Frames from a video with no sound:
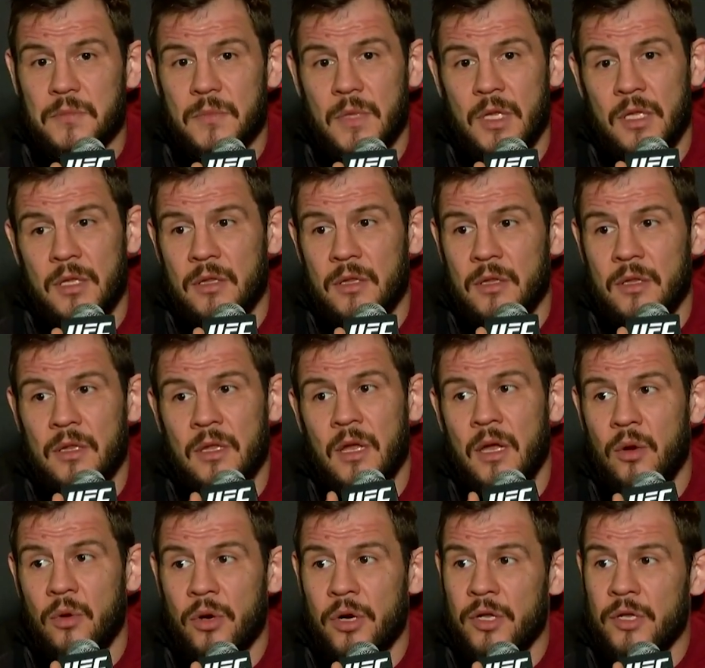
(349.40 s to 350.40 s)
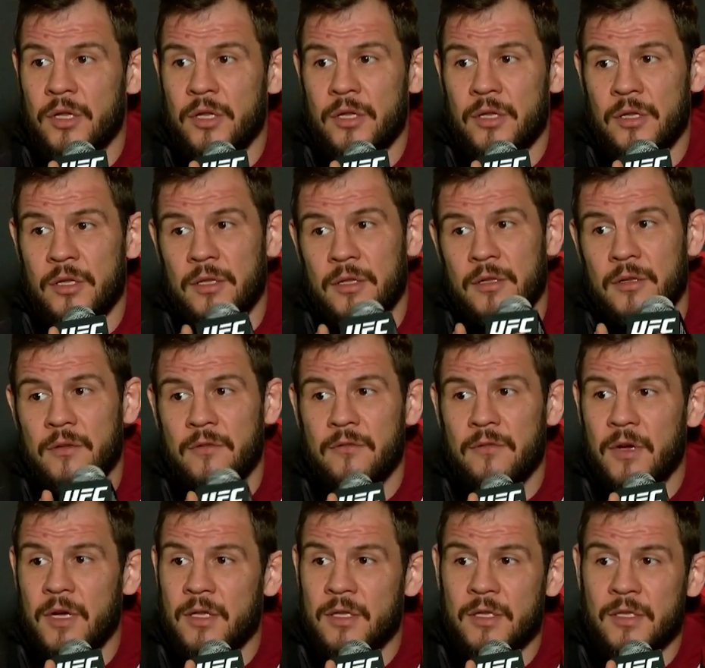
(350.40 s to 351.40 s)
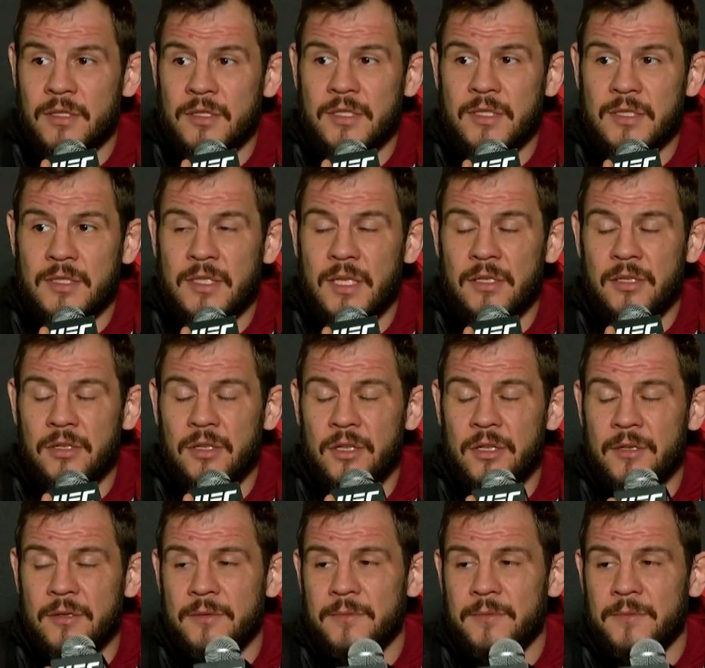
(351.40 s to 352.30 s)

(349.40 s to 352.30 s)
And I already fight on this Saturday.